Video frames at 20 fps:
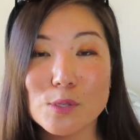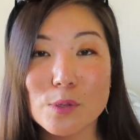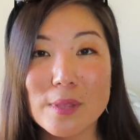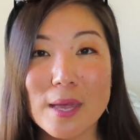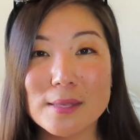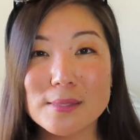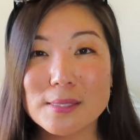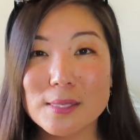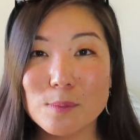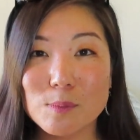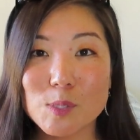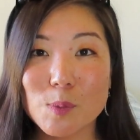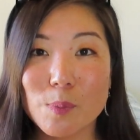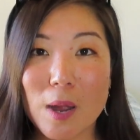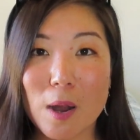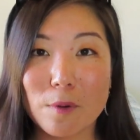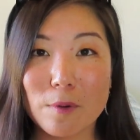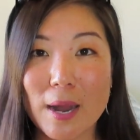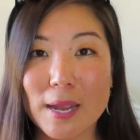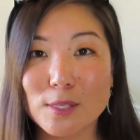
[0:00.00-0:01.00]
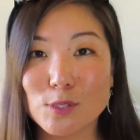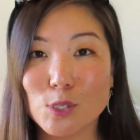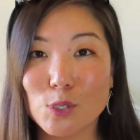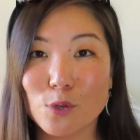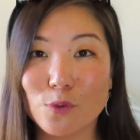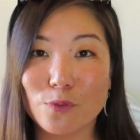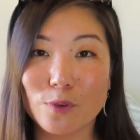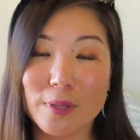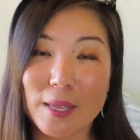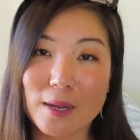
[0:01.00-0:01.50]
So that seems about right
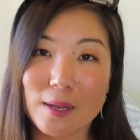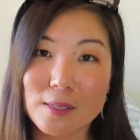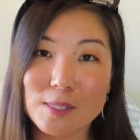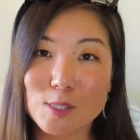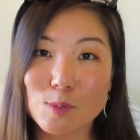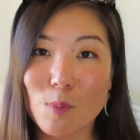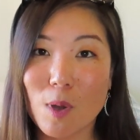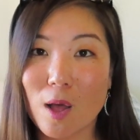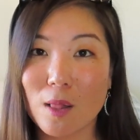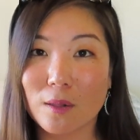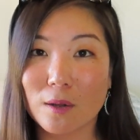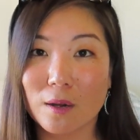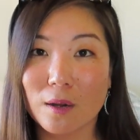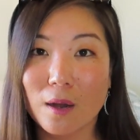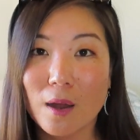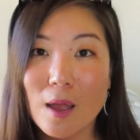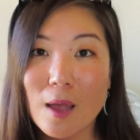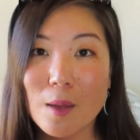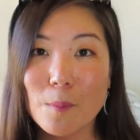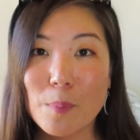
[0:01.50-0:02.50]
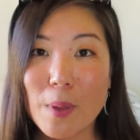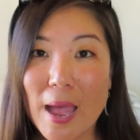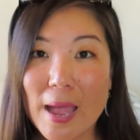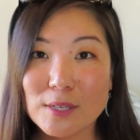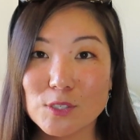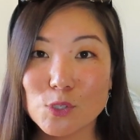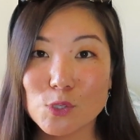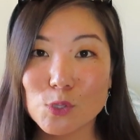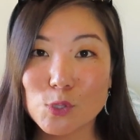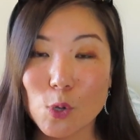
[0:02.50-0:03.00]
too for like a smaller
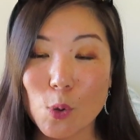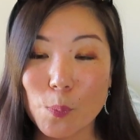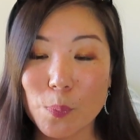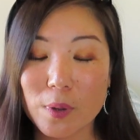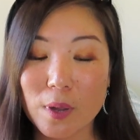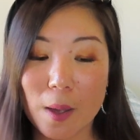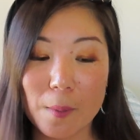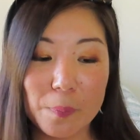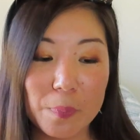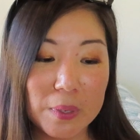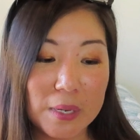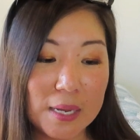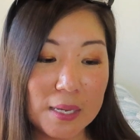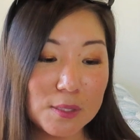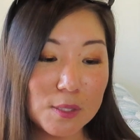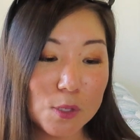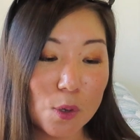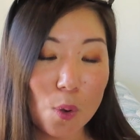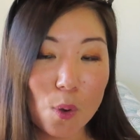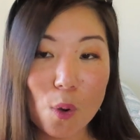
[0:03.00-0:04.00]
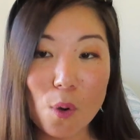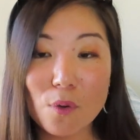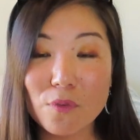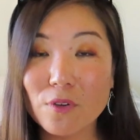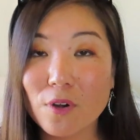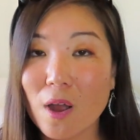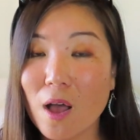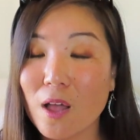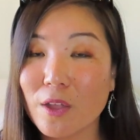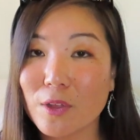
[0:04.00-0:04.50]
batch soap company. So
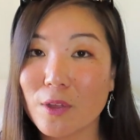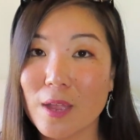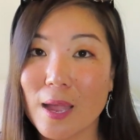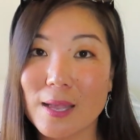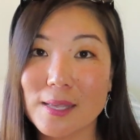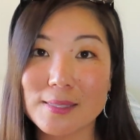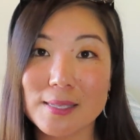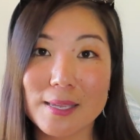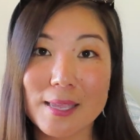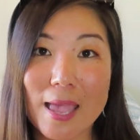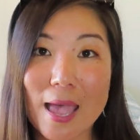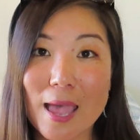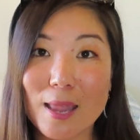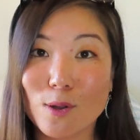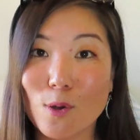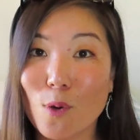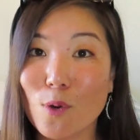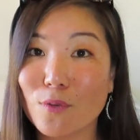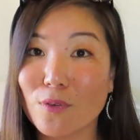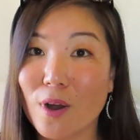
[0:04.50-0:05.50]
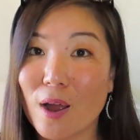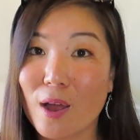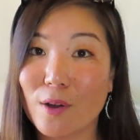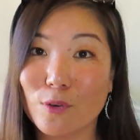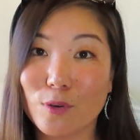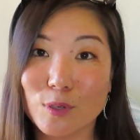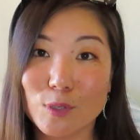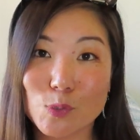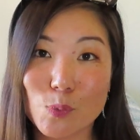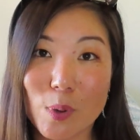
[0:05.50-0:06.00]
overall, you guys, again, over
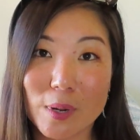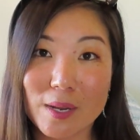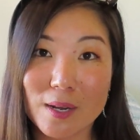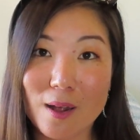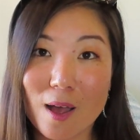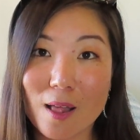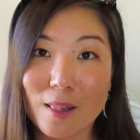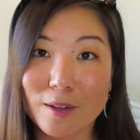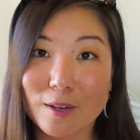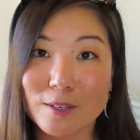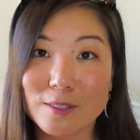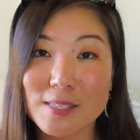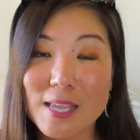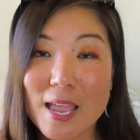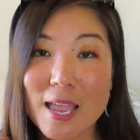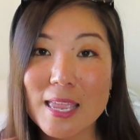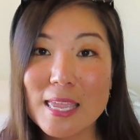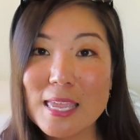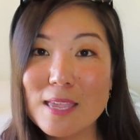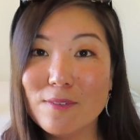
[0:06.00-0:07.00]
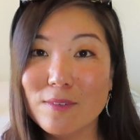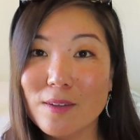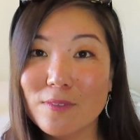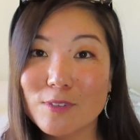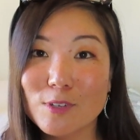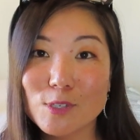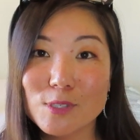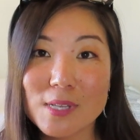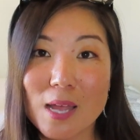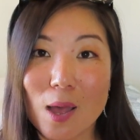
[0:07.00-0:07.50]
$120, even if
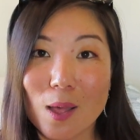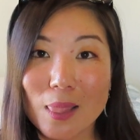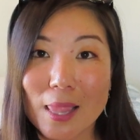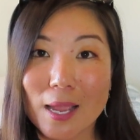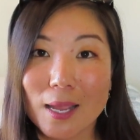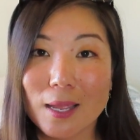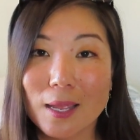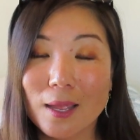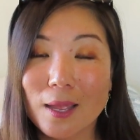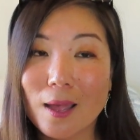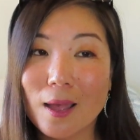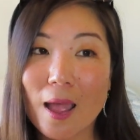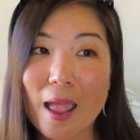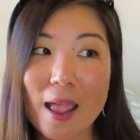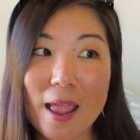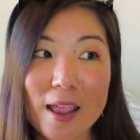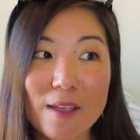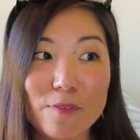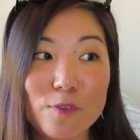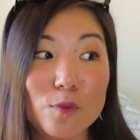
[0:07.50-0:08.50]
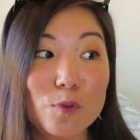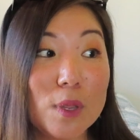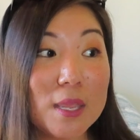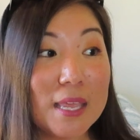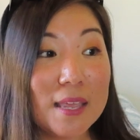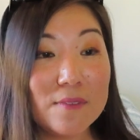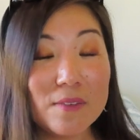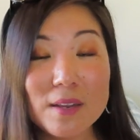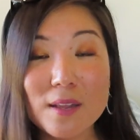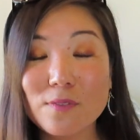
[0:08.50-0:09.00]
there's not like if you,
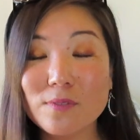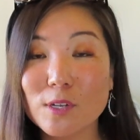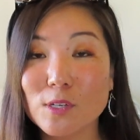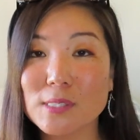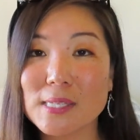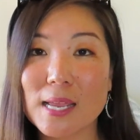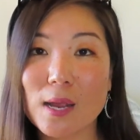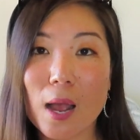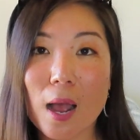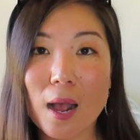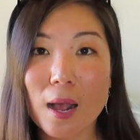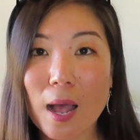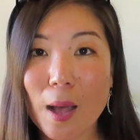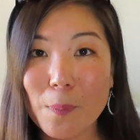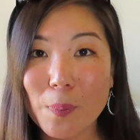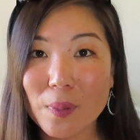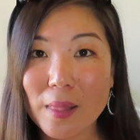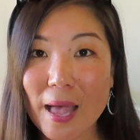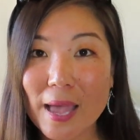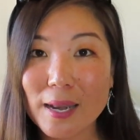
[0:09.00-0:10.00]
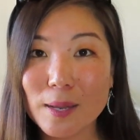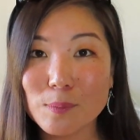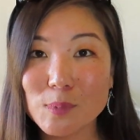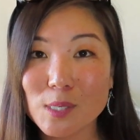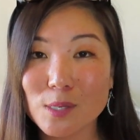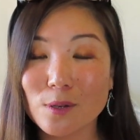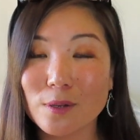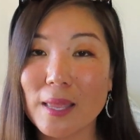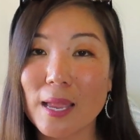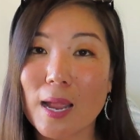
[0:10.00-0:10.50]
even if there's like a couple items
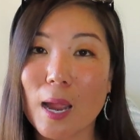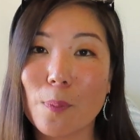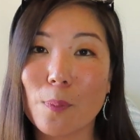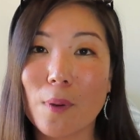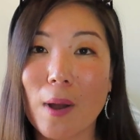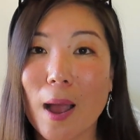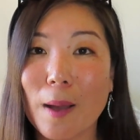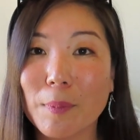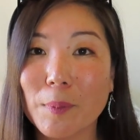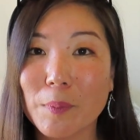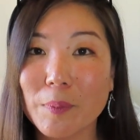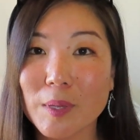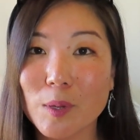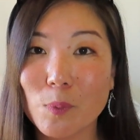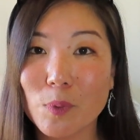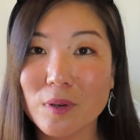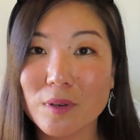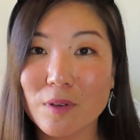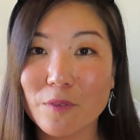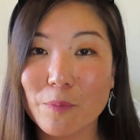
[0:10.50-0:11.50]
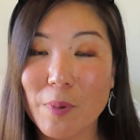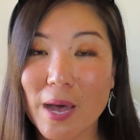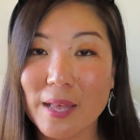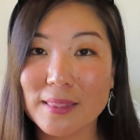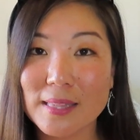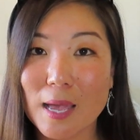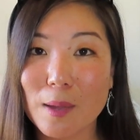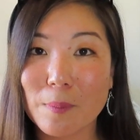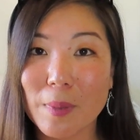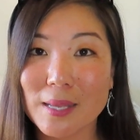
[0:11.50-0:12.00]
that you're like, I probably wouldn't have
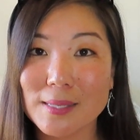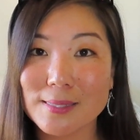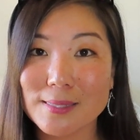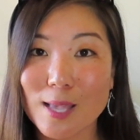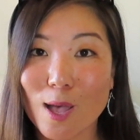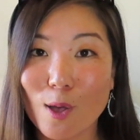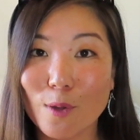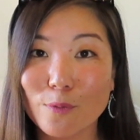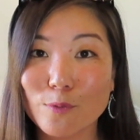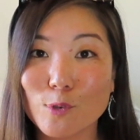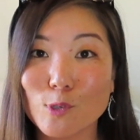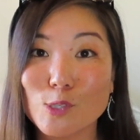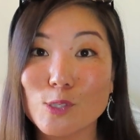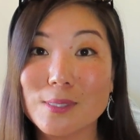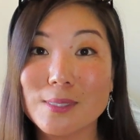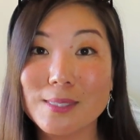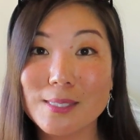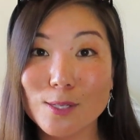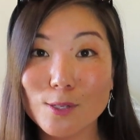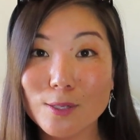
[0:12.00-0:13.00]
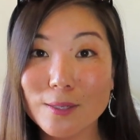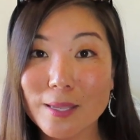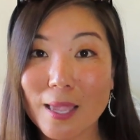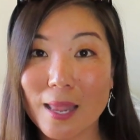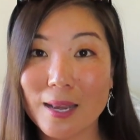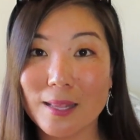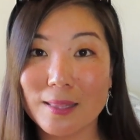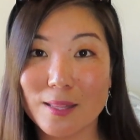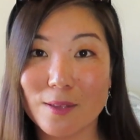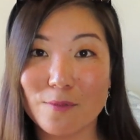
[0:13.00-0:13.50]
bought that myself, you're still
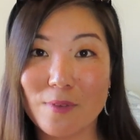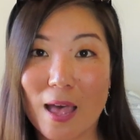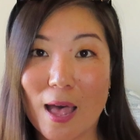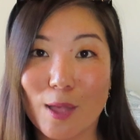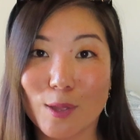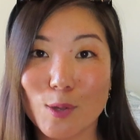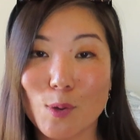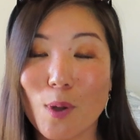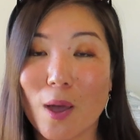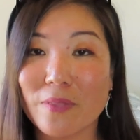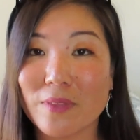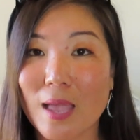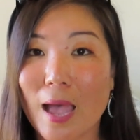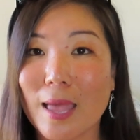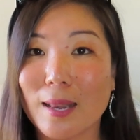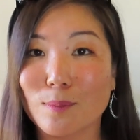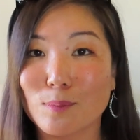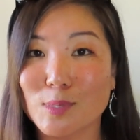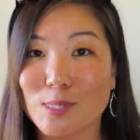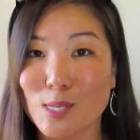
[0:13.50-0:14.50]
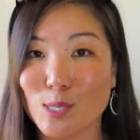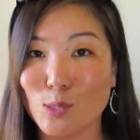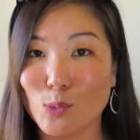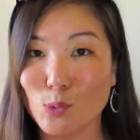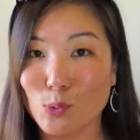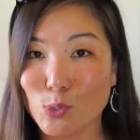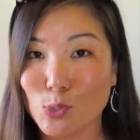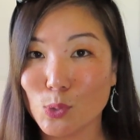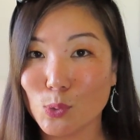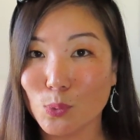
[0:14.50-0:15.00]
getting the value on the items that
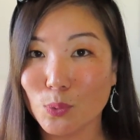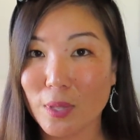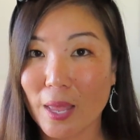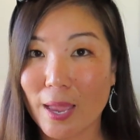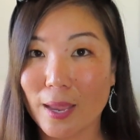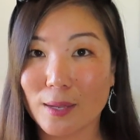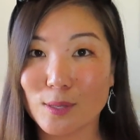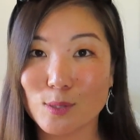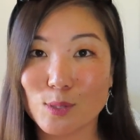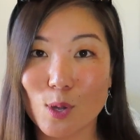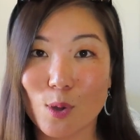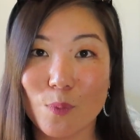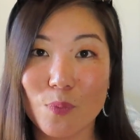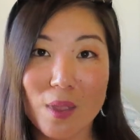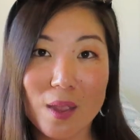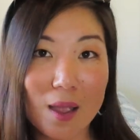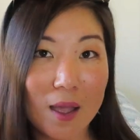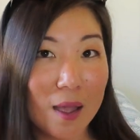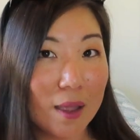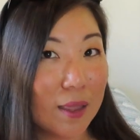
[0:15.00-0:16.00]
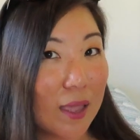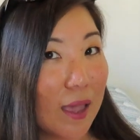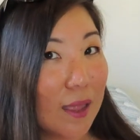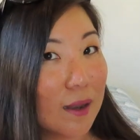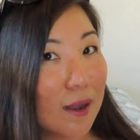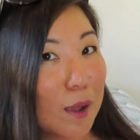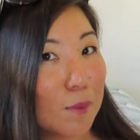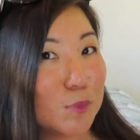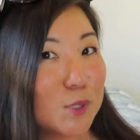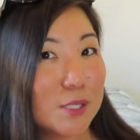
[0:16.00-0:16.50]
you do like. So
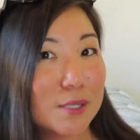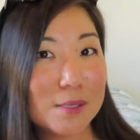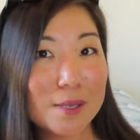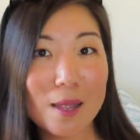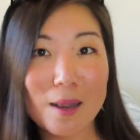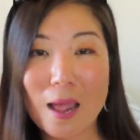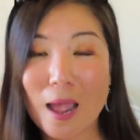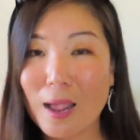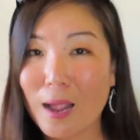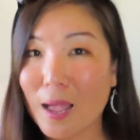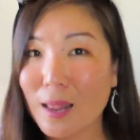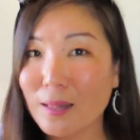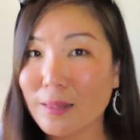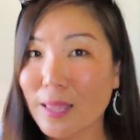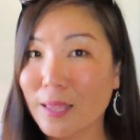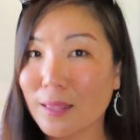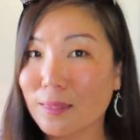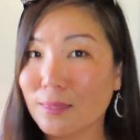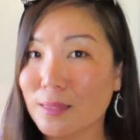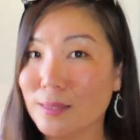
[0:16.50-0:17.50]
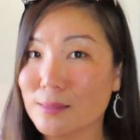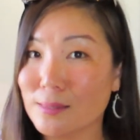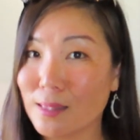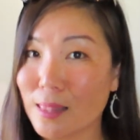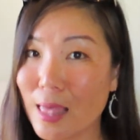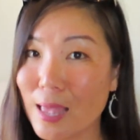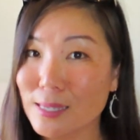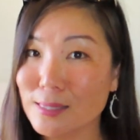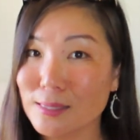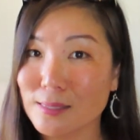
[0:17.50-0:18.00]
again, I'm just, I kind of like these
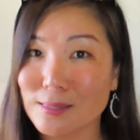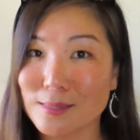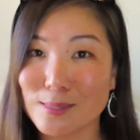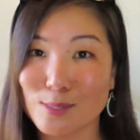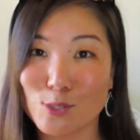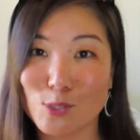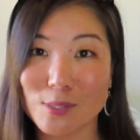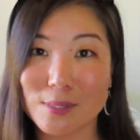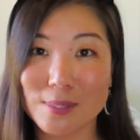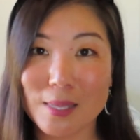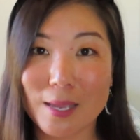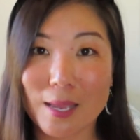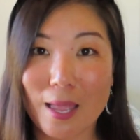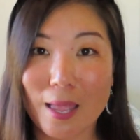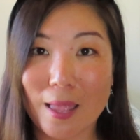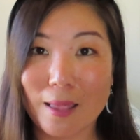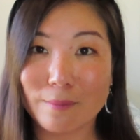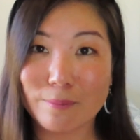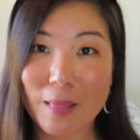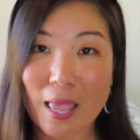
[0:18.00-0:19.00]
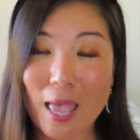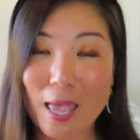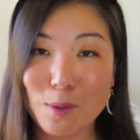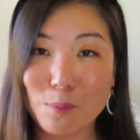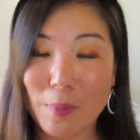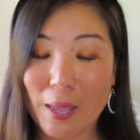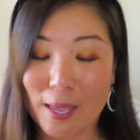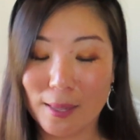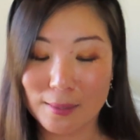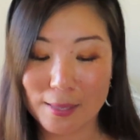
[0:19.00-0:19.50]
glasses is just like a
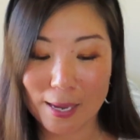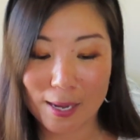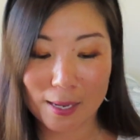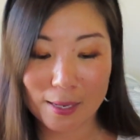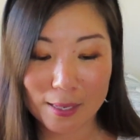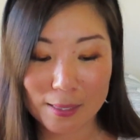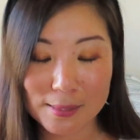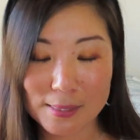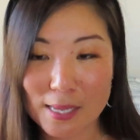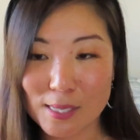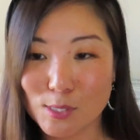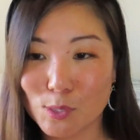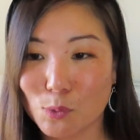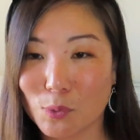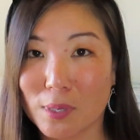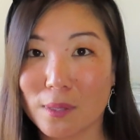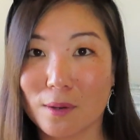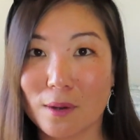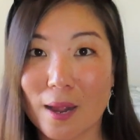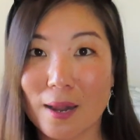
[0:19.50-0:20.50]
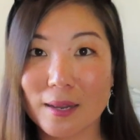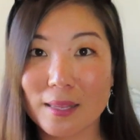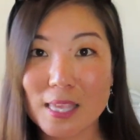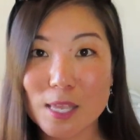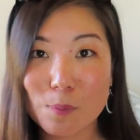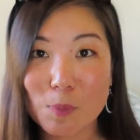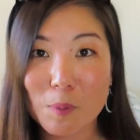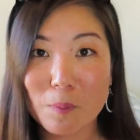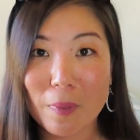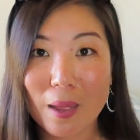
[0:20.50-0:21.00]
headband, like an accessory. They're kind of
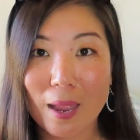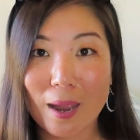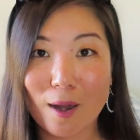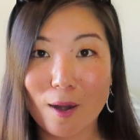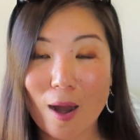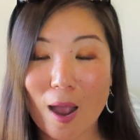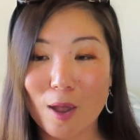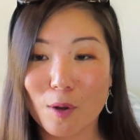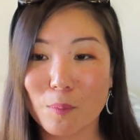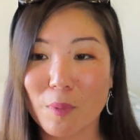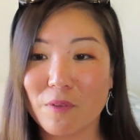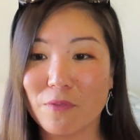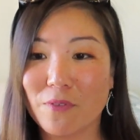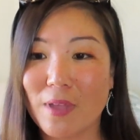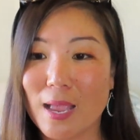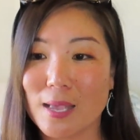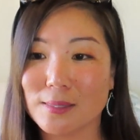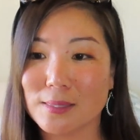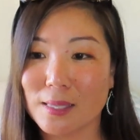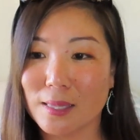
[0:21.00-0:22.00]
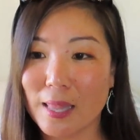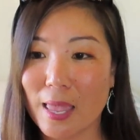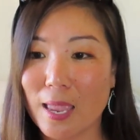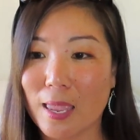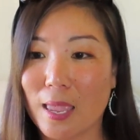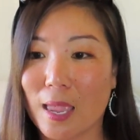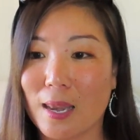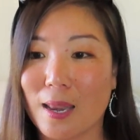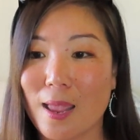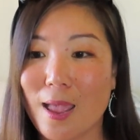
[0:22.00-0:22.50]
keeping my hair out of my face. I
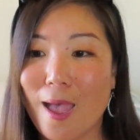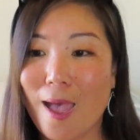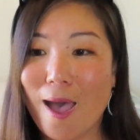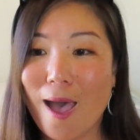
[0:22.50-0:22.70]
like it.